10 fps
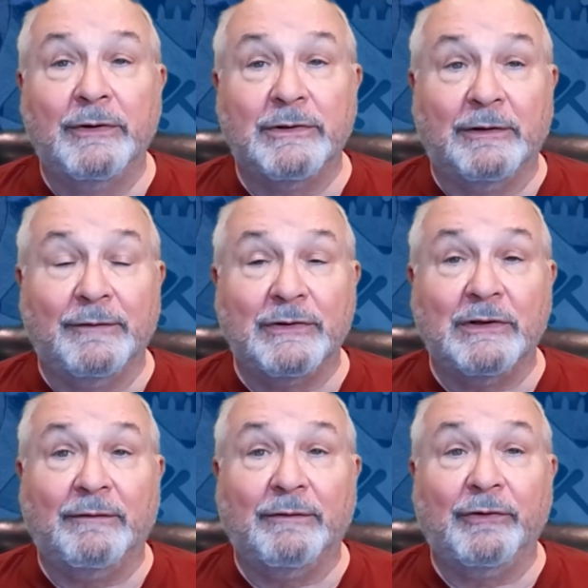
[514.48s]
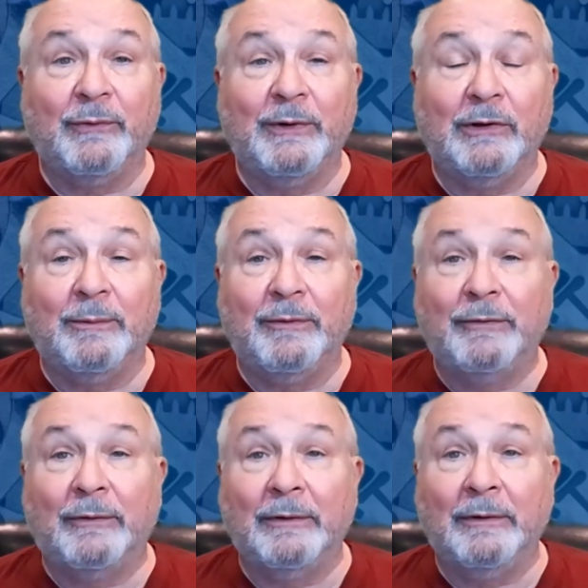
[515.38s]
the service levels we hoped
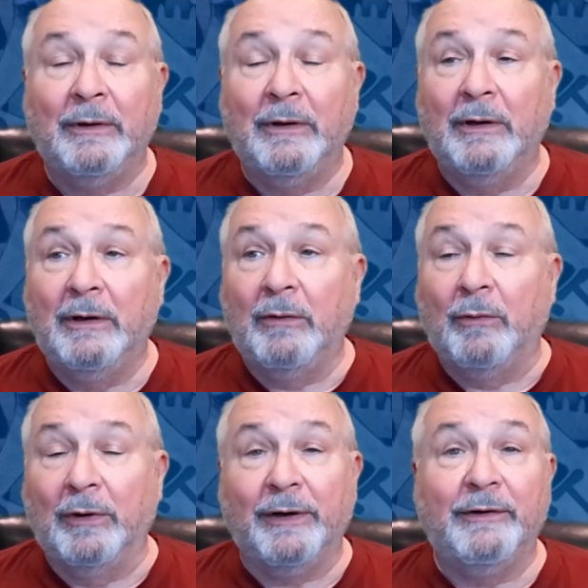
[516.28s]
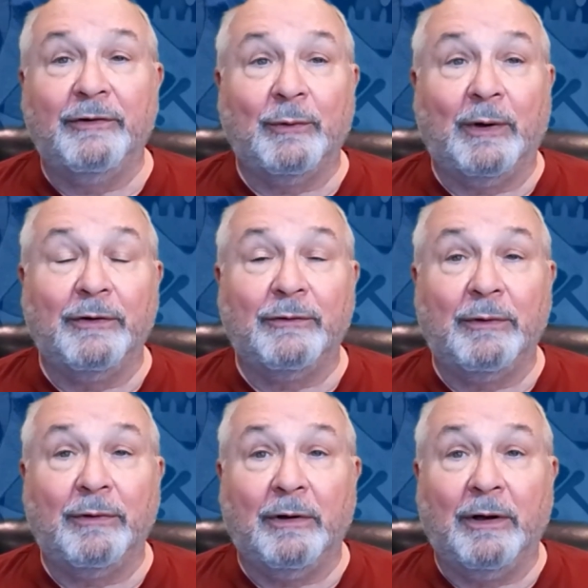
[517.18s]
for, working as well as
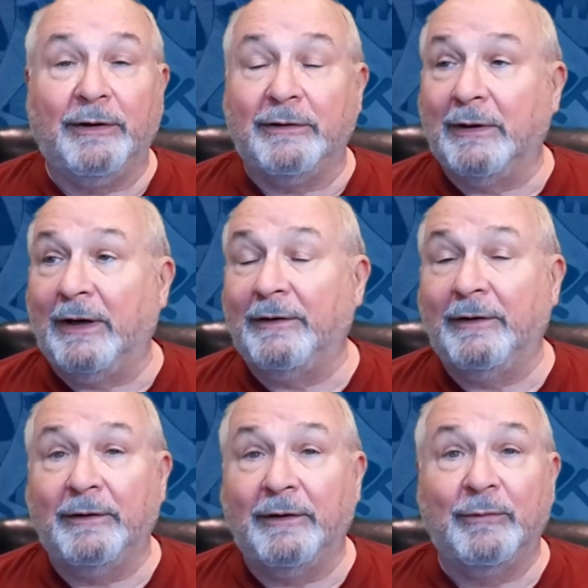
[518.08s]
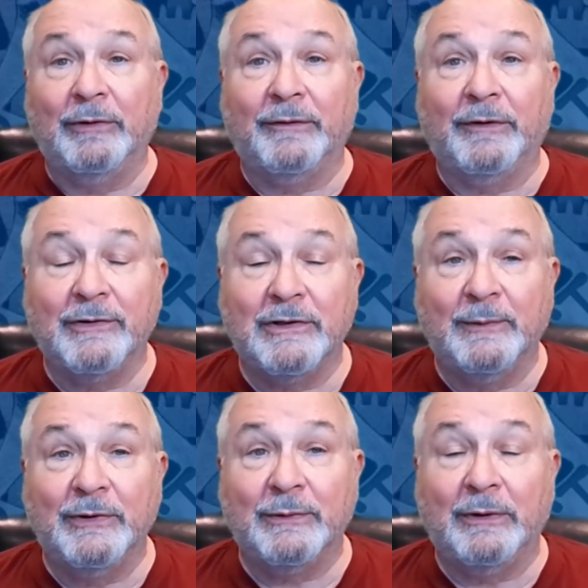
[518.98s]
we thought, attracting the number of
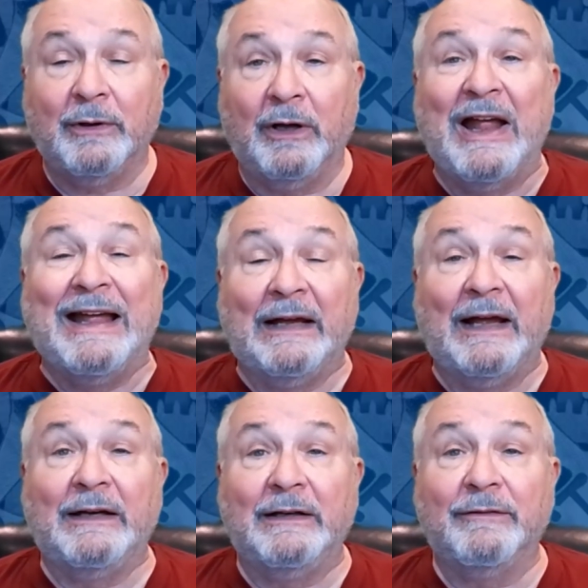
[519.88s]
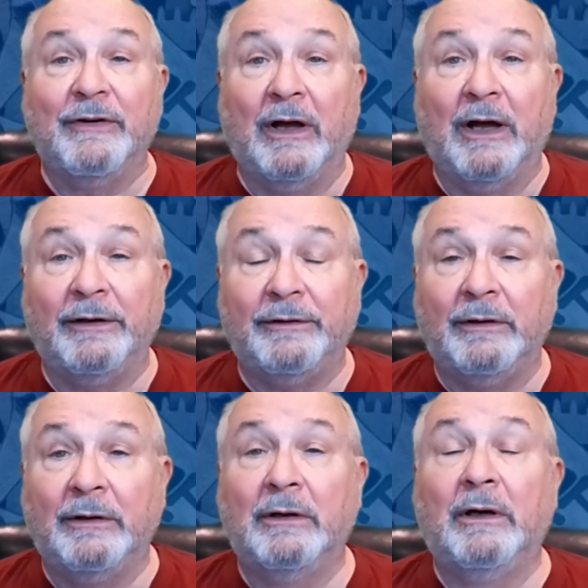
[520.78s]
customers we thought, and if not,
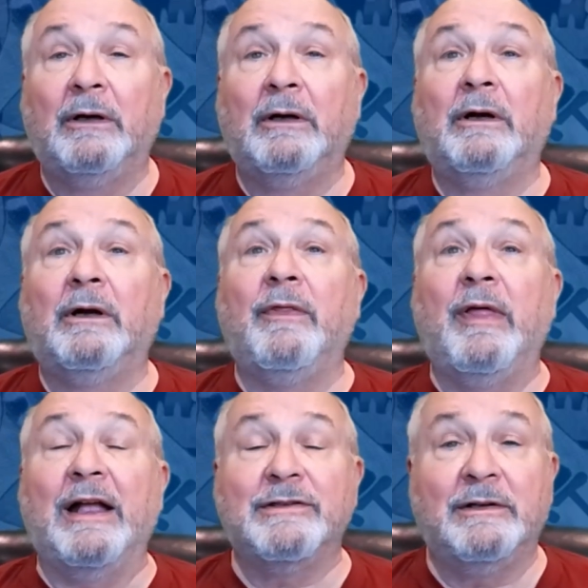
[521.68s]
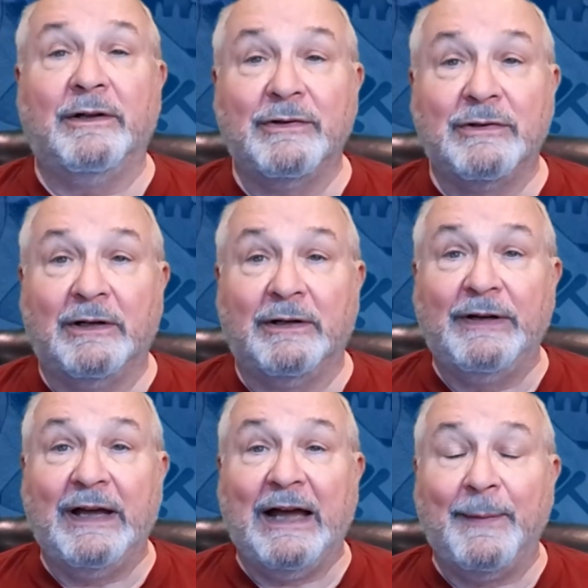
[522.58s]
that's another set
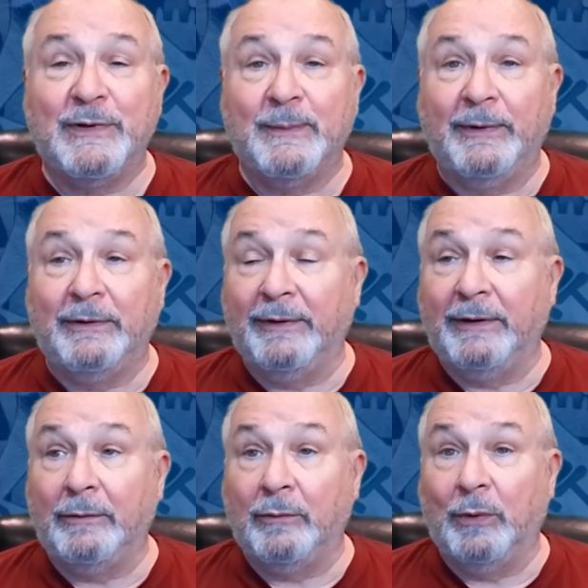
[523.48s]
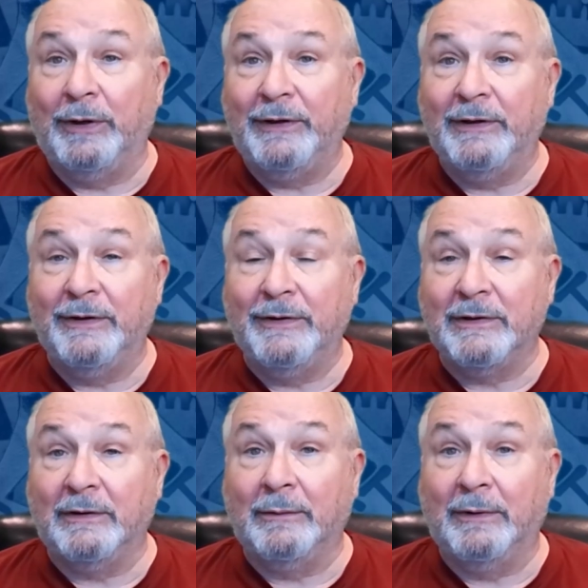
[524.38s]
of gaps between what
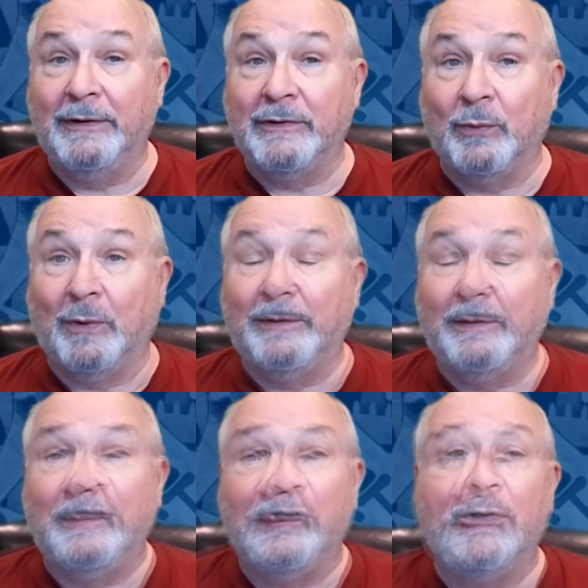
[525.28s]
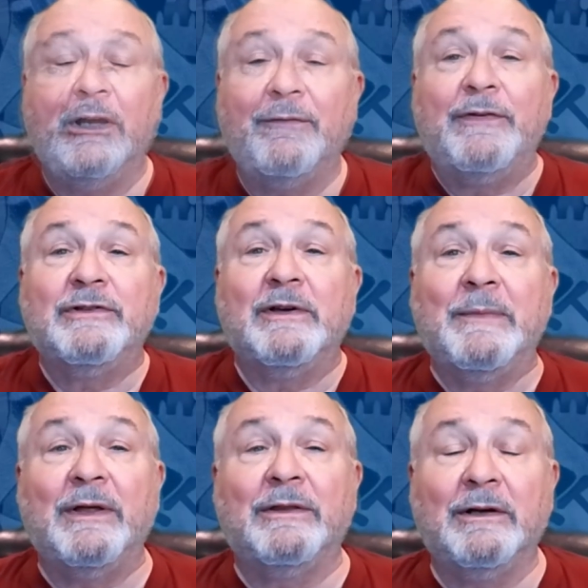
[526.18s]
is and what is wanted. TOGAF is a
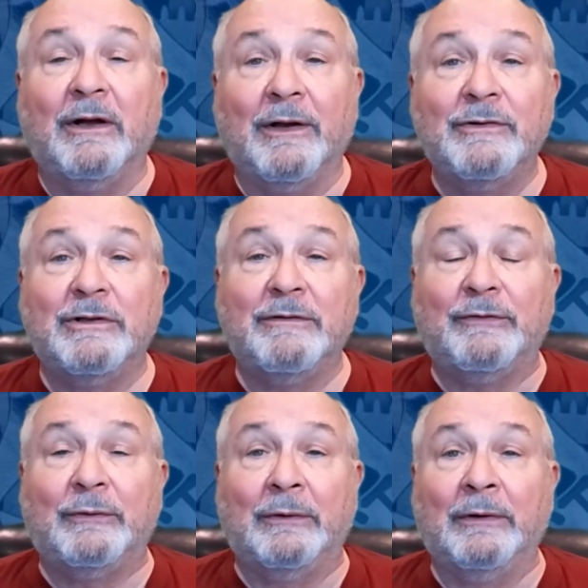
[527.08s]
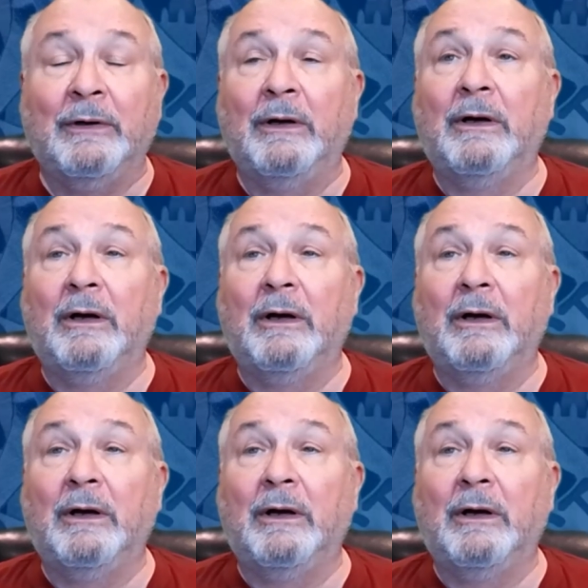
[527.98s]
methodology for